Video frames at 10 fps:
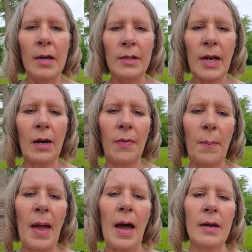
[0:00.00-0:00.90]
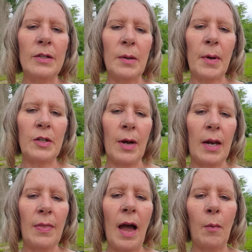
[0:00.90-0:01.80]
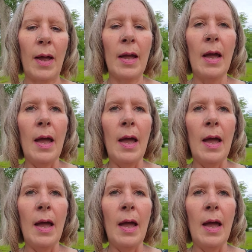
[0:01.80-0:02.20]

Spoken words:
stayed on the pad and did my training that way.